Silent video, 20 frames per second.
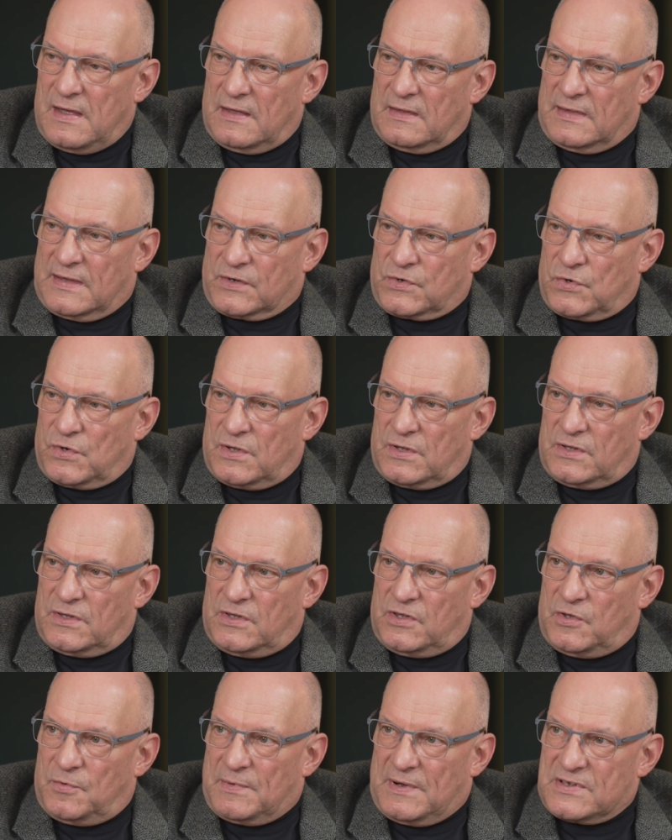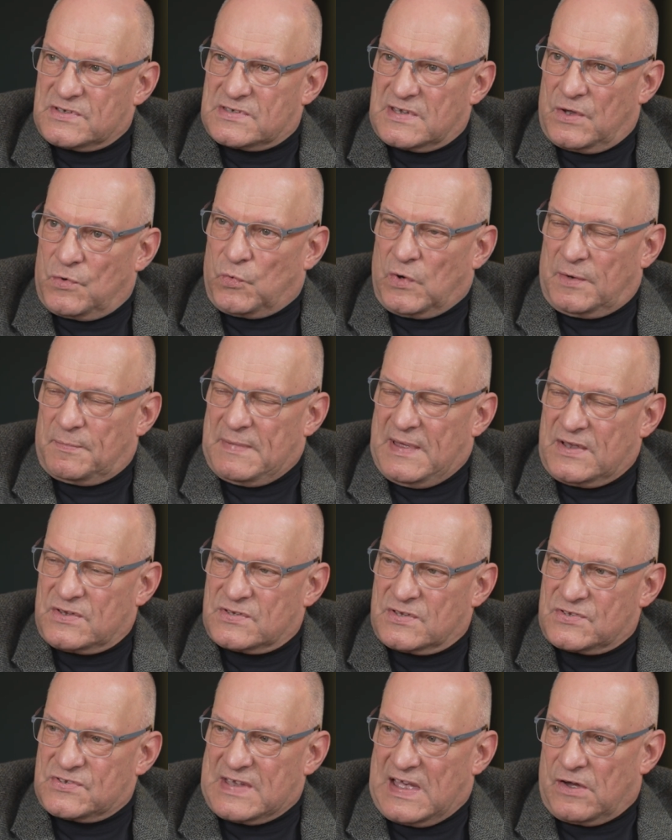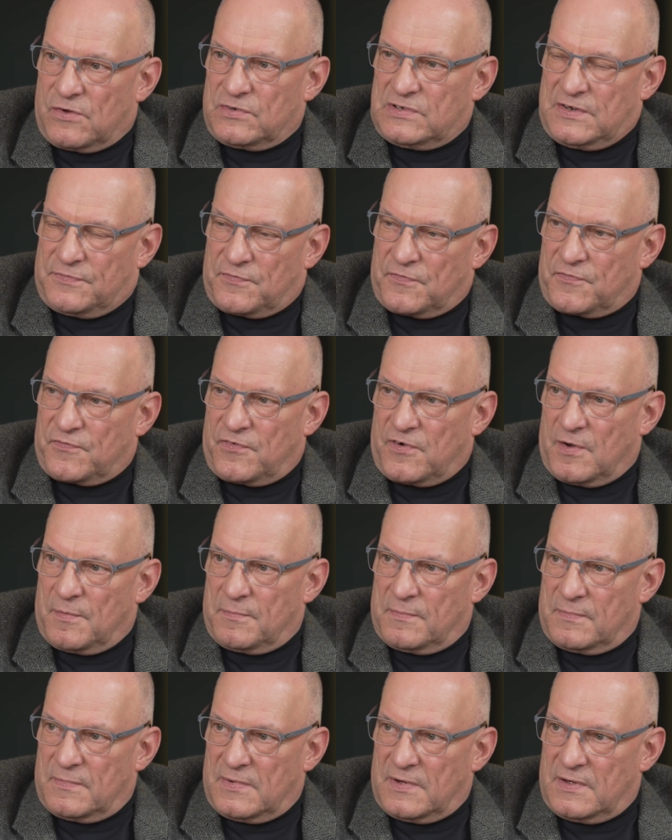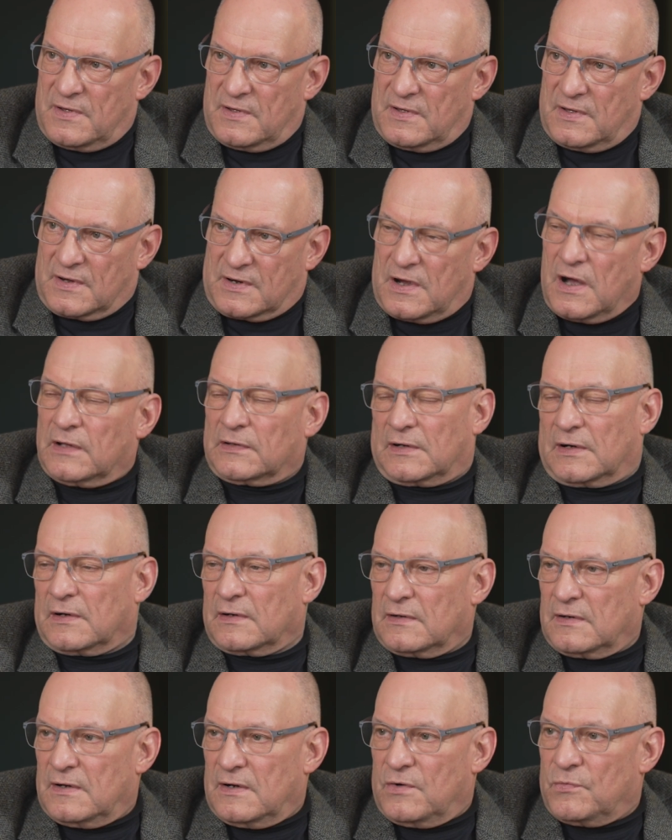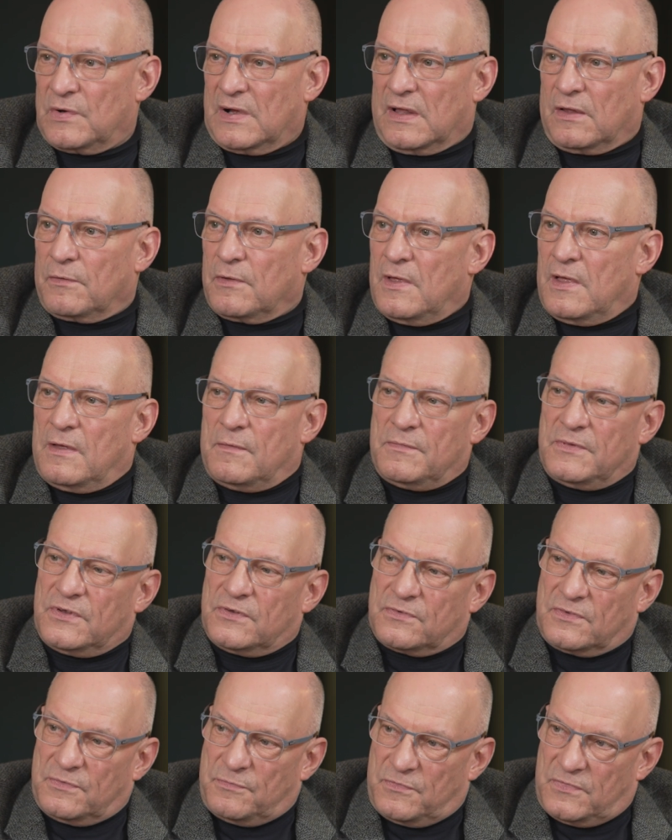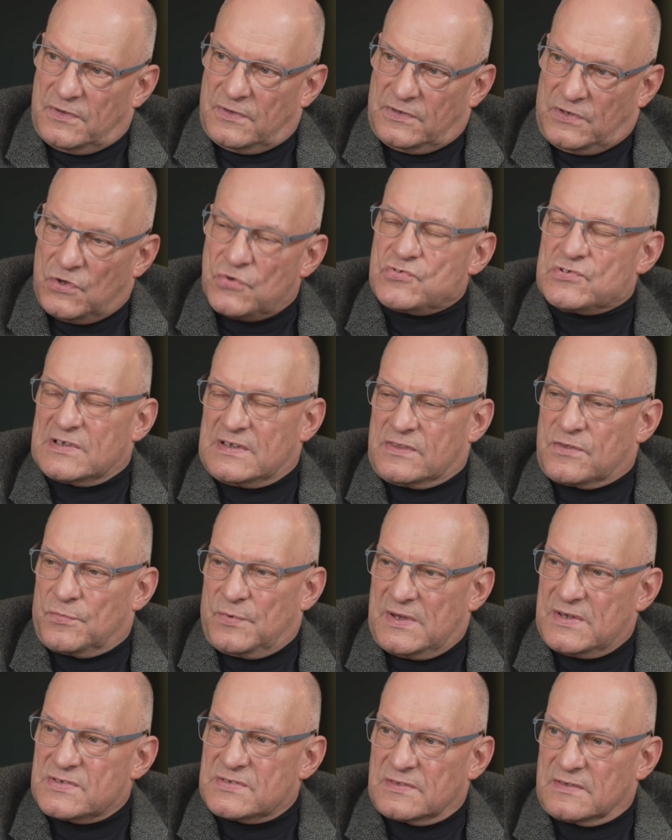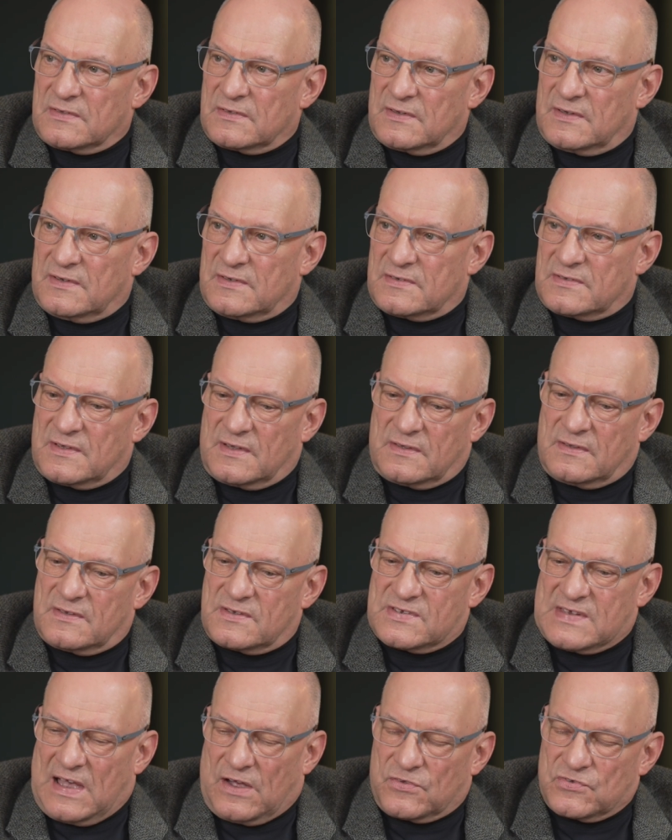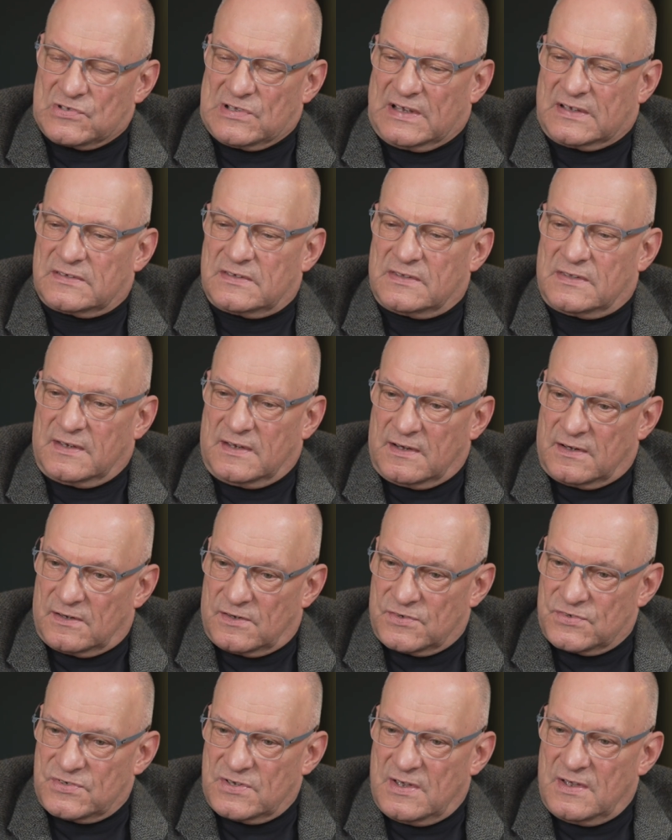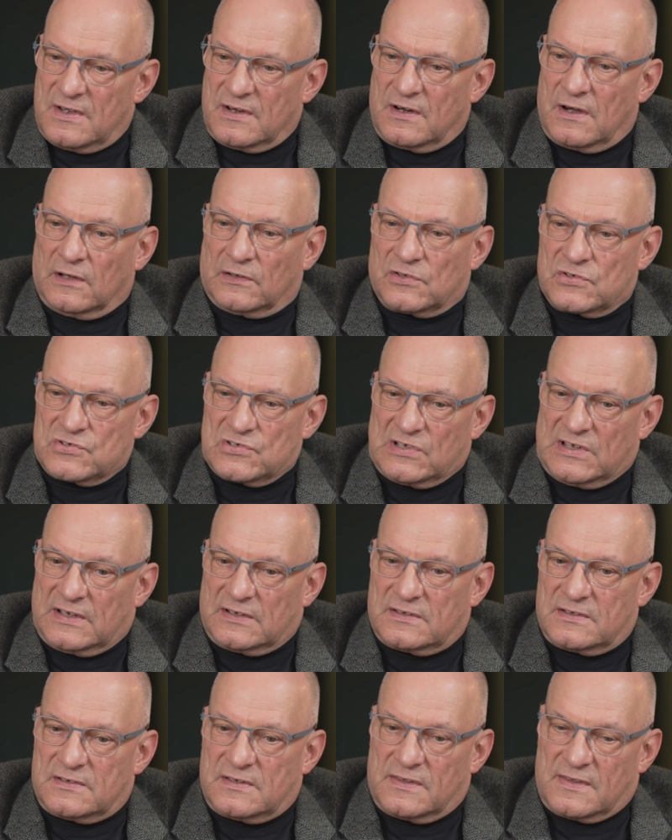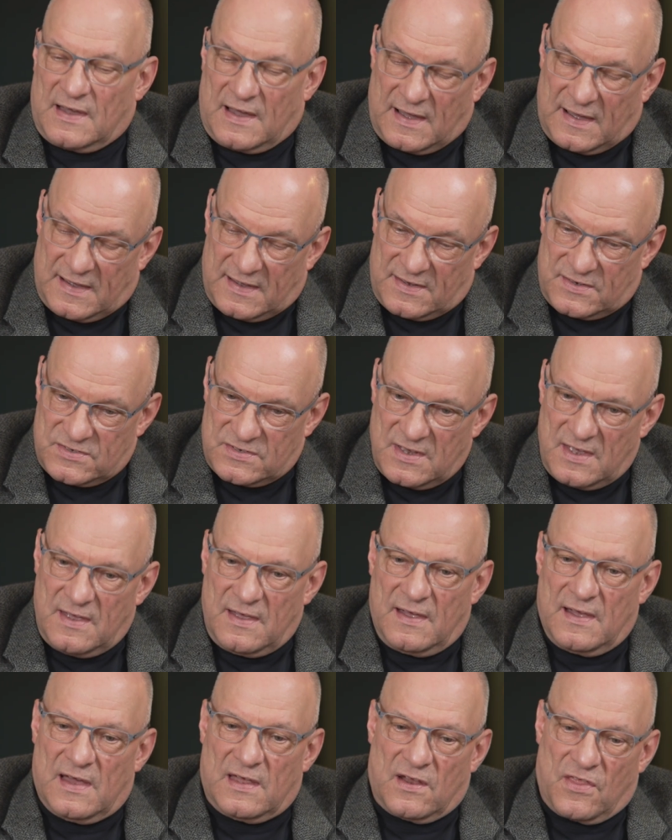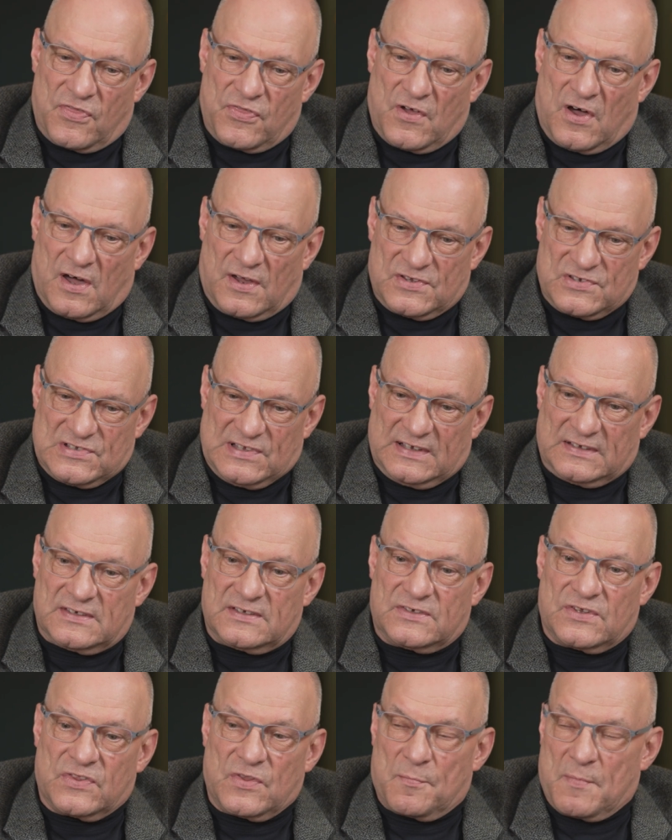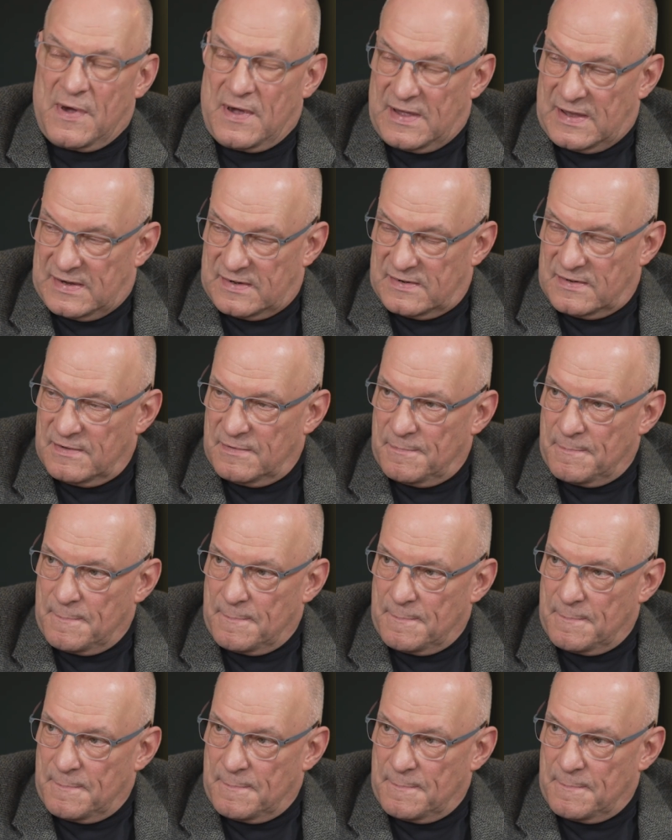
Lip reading: Like, you might say, what makes a sound different from a color? Well, usually the reason is that sound's linked to the ears, color's linked to the eyes, and a thought is linked to the mind.